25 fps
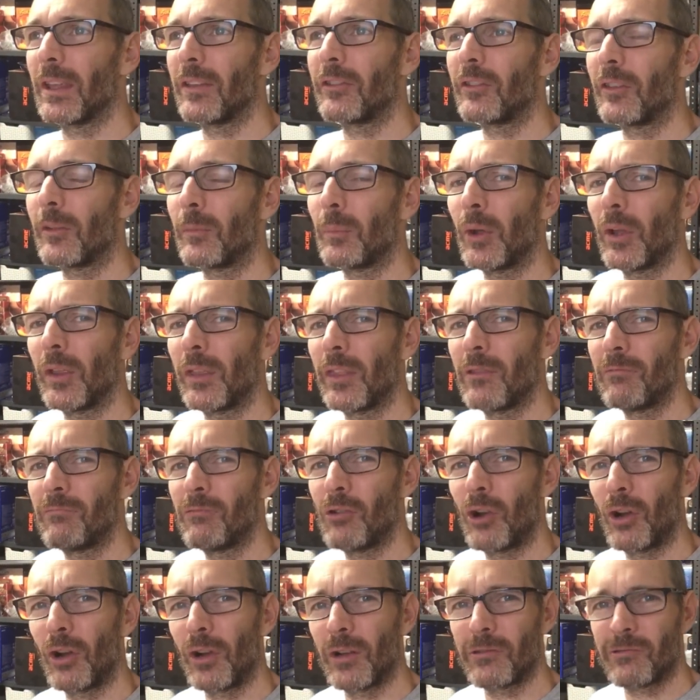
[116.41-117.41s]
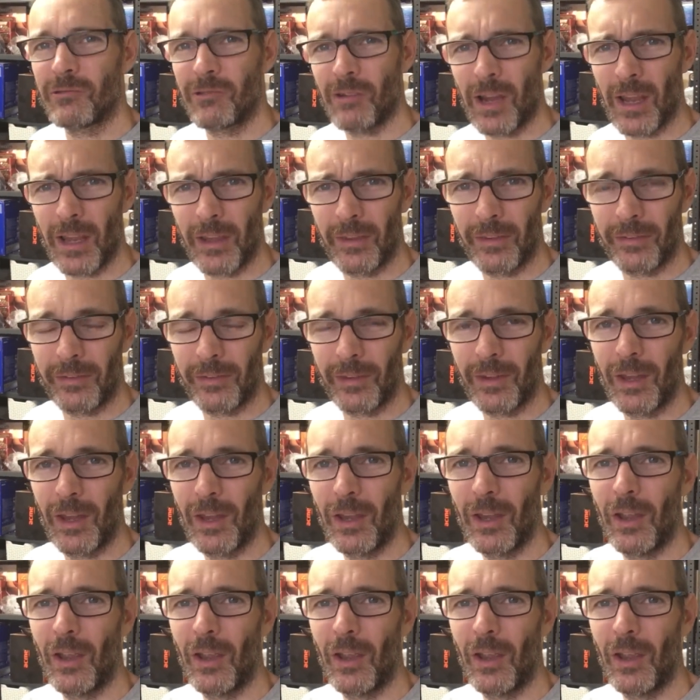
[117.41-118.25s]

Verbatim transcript: is just putting the wrong address